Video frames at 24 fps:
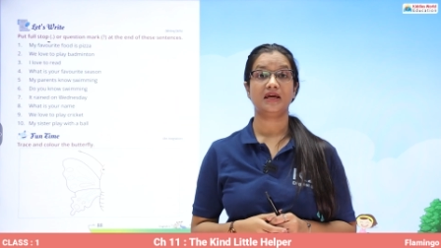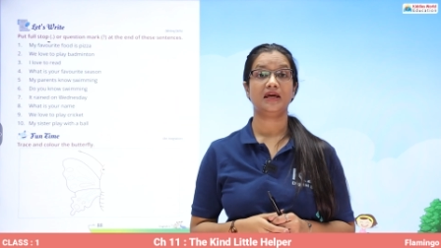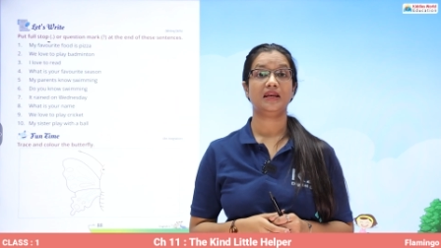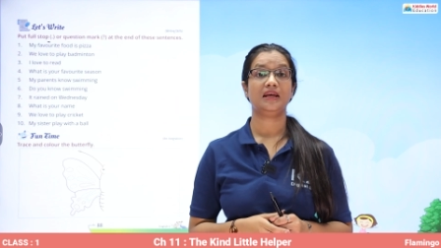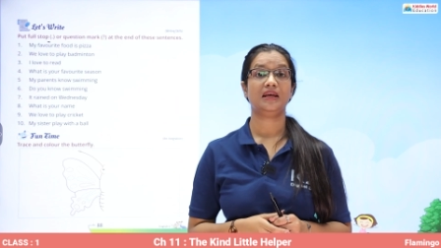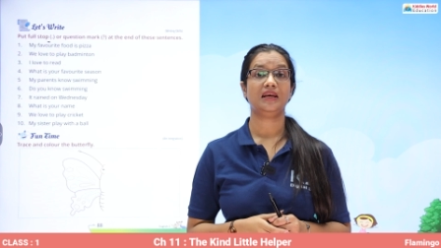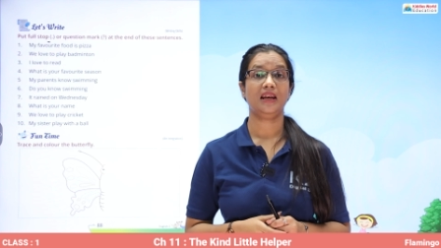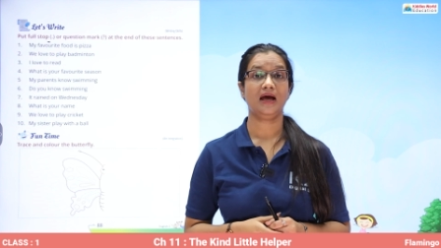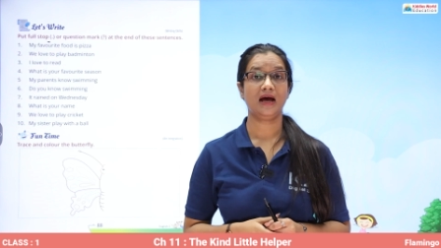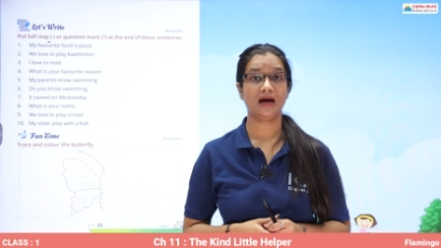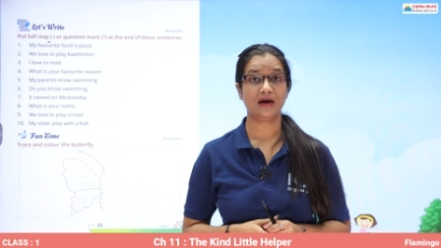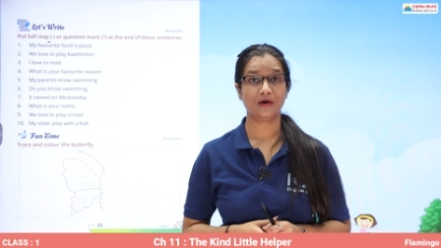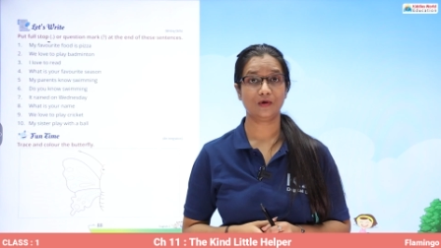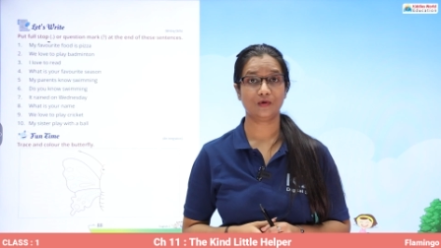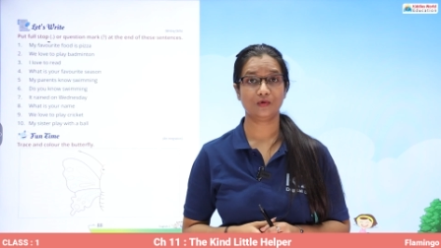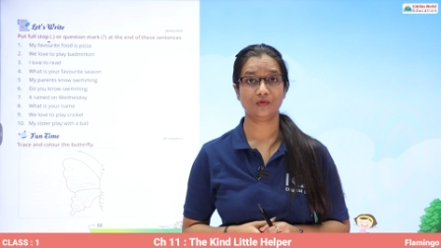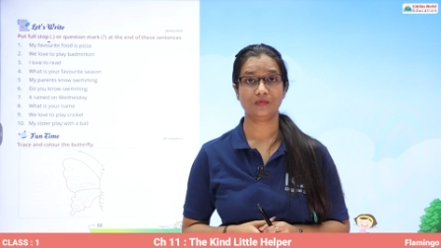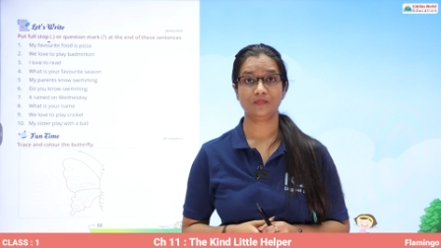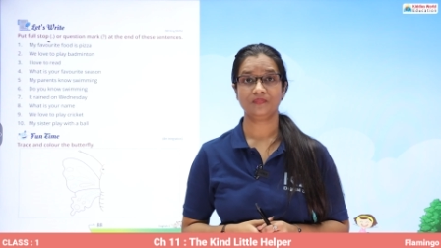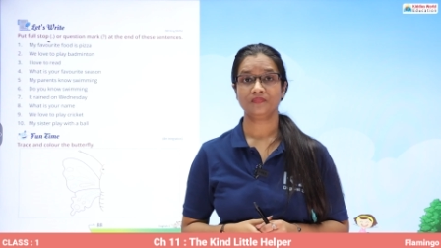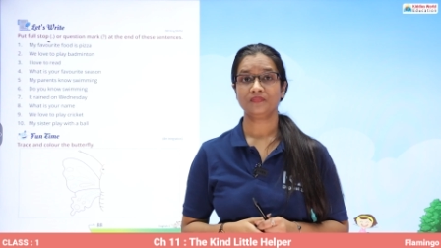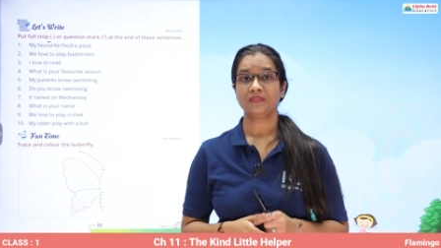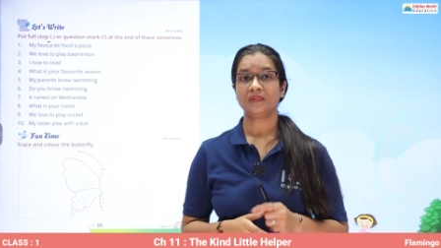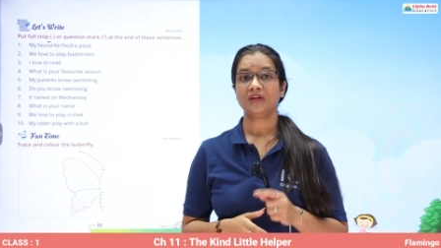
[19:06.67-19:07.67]
and
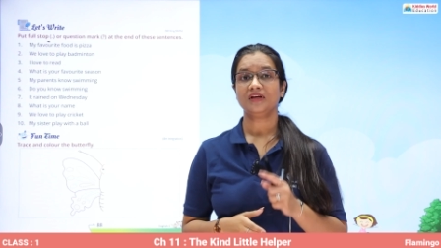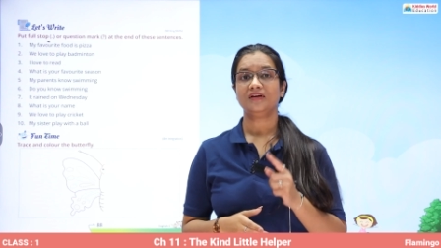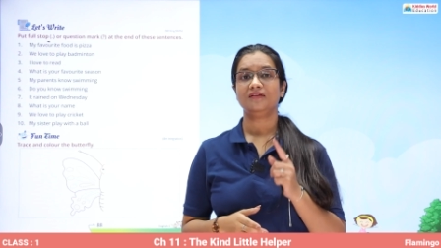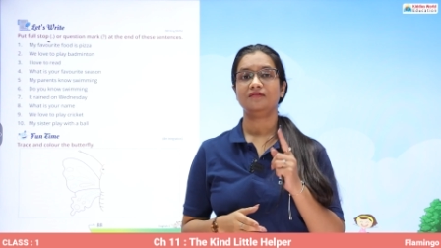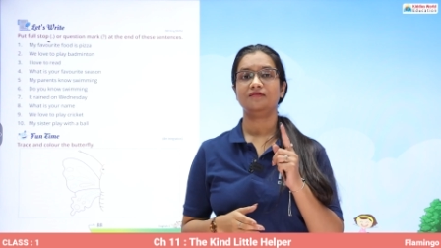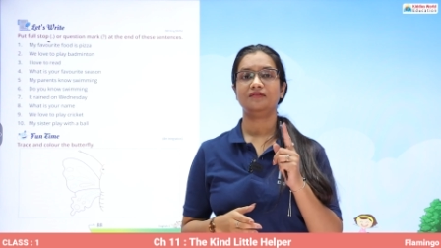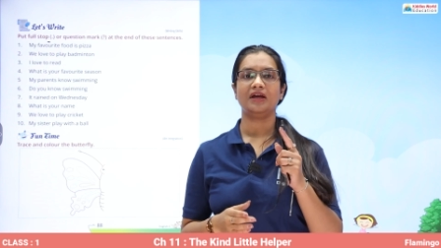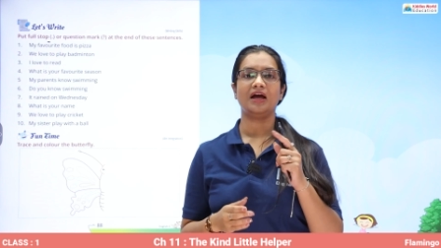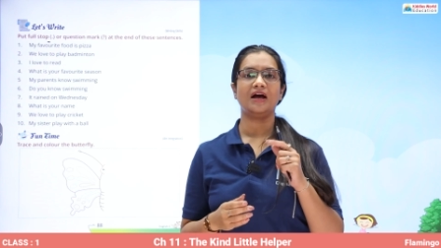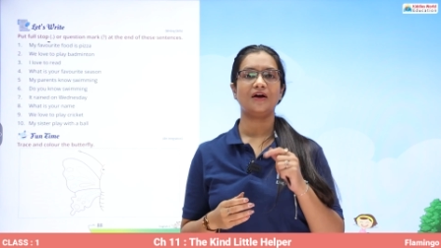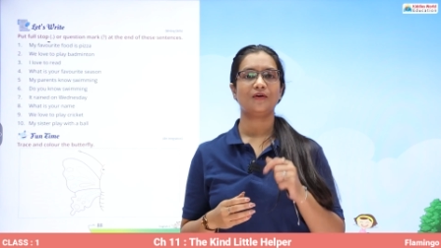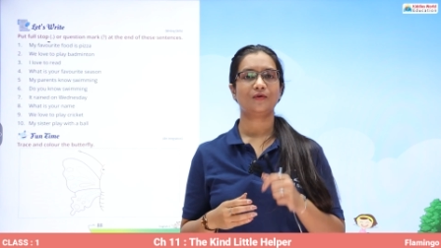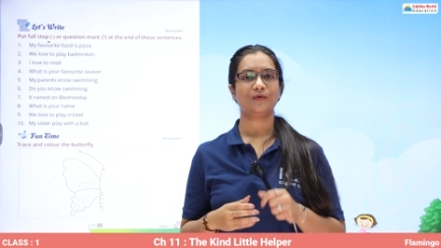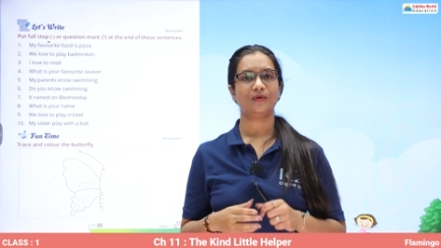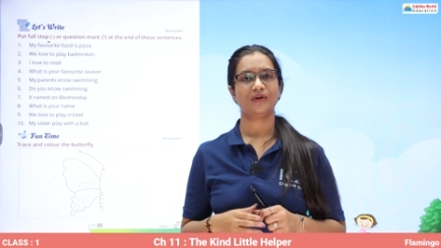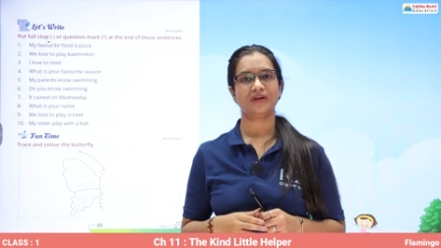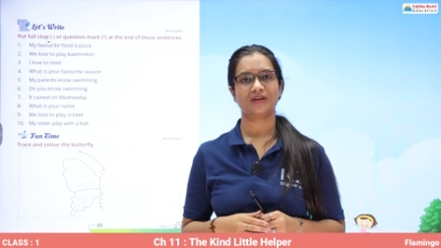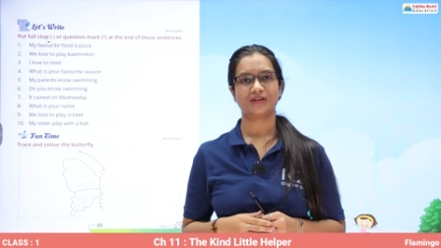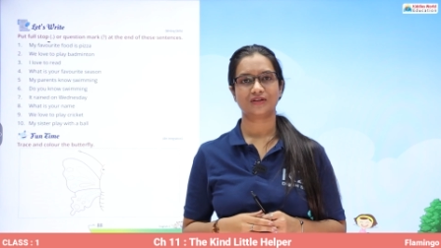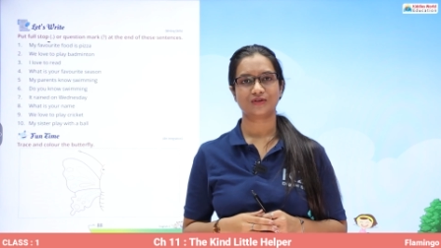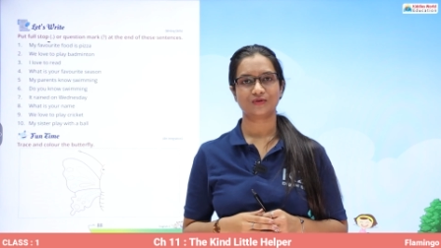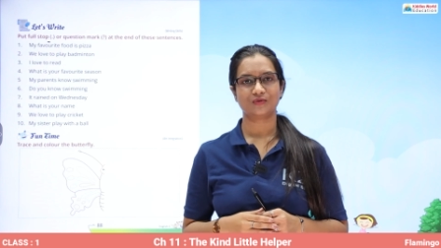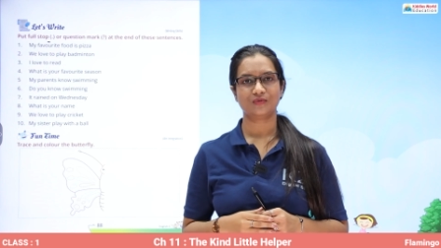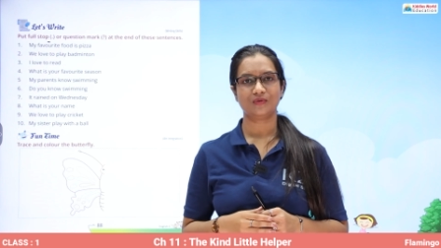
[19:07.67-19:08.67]
now we are
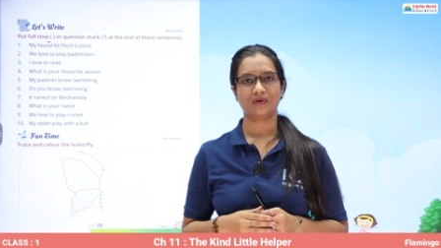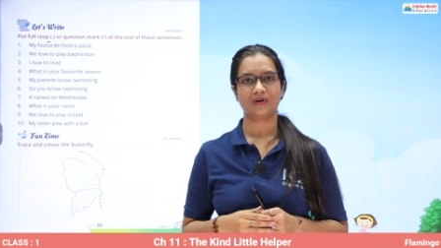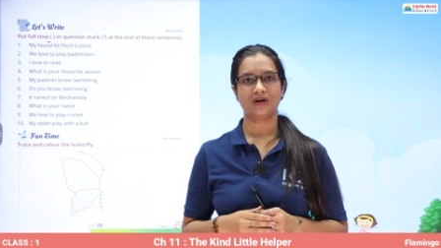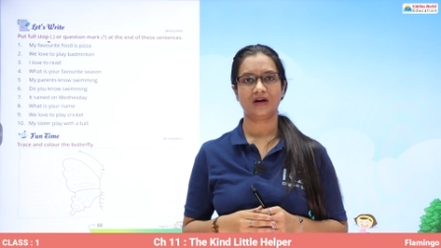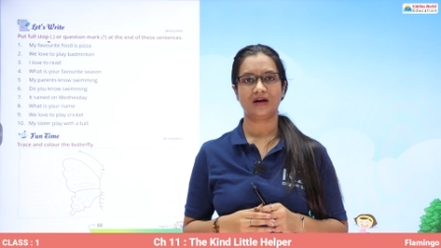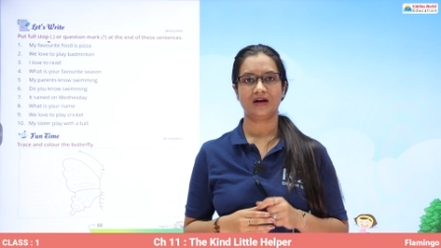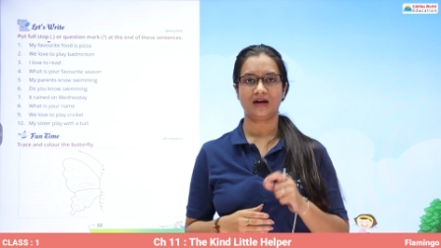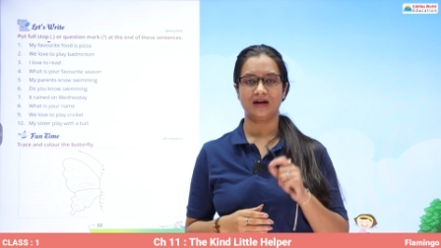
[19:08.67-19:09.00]
going to